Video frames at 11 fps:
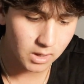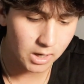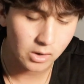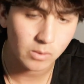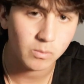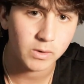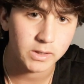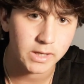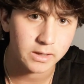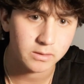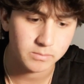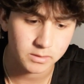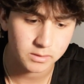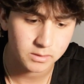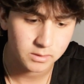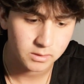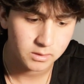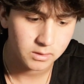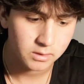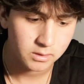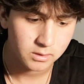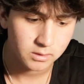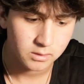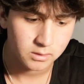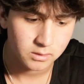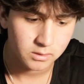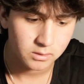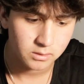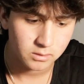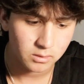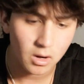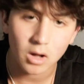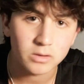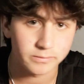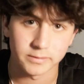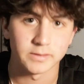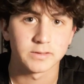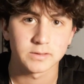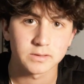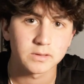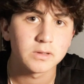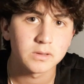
I hope one day could be, all of this